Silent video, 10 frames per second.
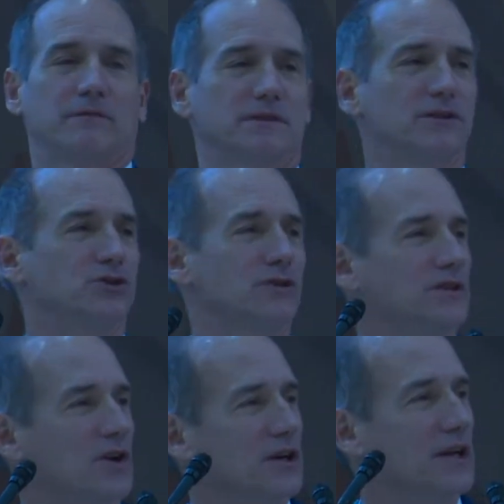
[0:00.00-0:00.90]
physician
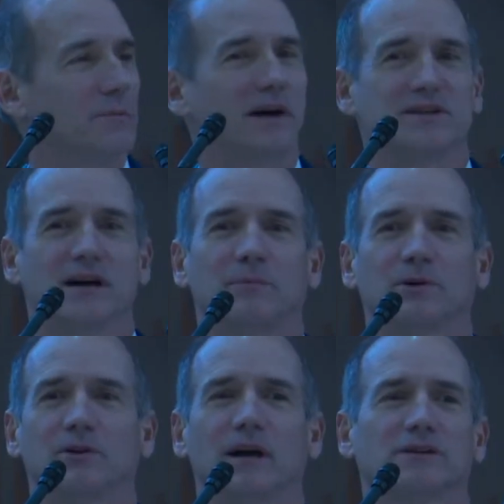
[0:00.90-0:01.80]
talking about
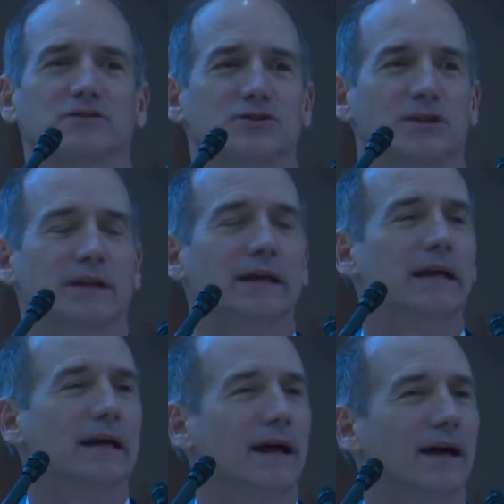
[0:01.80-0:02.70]
topical oxygen.
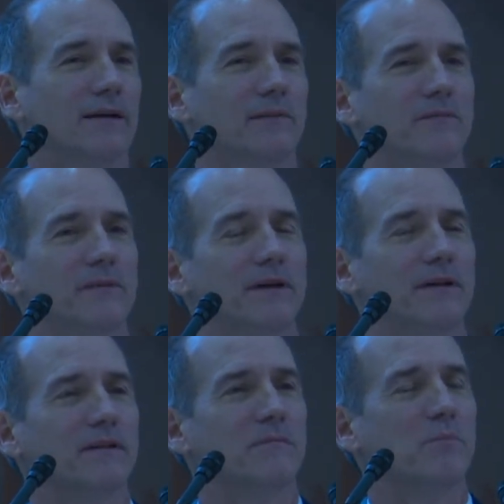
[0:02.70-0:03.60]

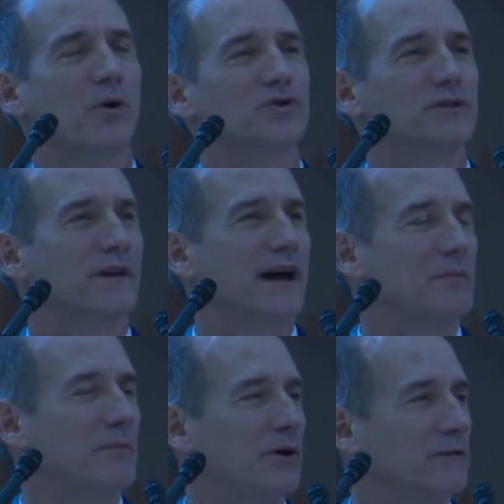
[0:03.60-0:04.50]
Most of the
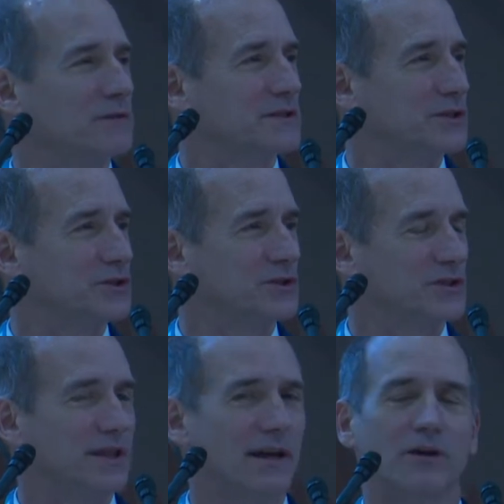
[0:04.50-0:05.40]
hyperbaric physicians
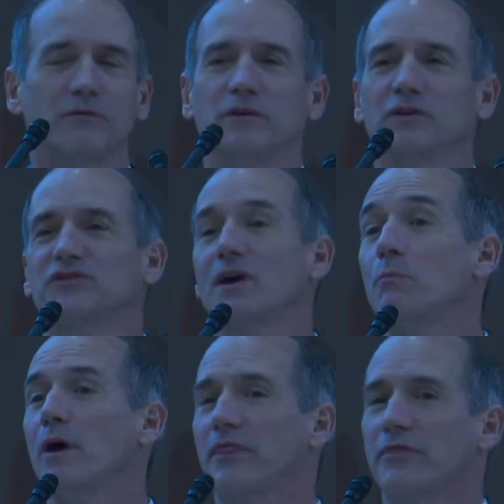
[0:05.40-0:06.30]
there feel
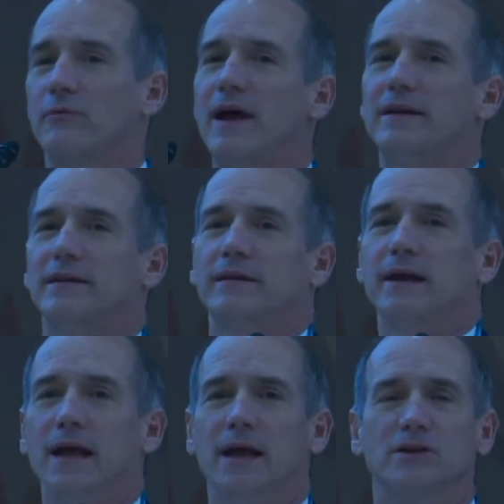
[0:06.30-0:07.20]
somewhat threatened.
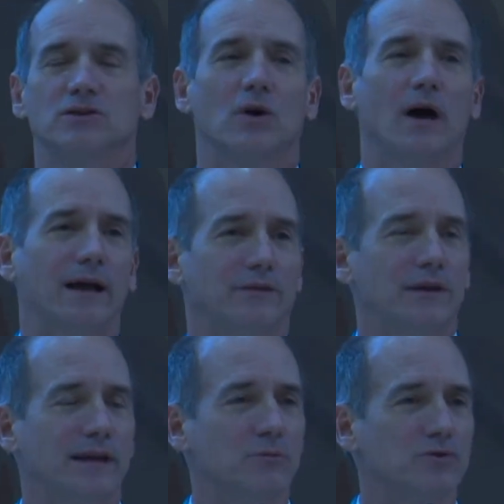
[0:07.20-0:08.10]
So I
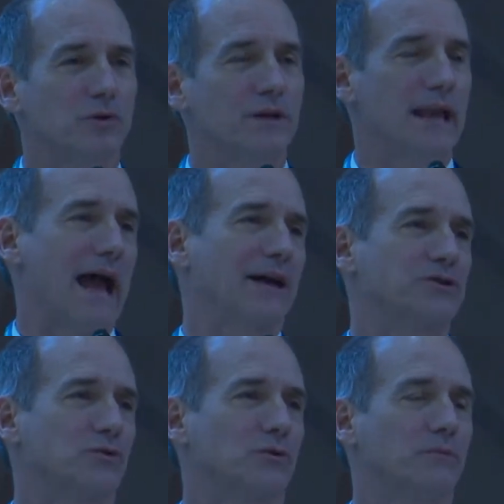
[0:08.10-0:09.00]
think it was only
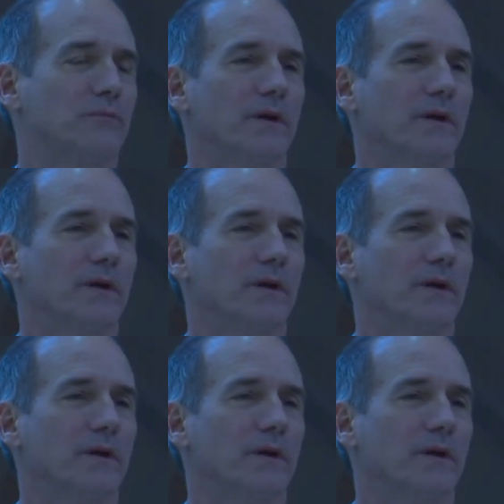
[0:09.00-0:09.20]
natural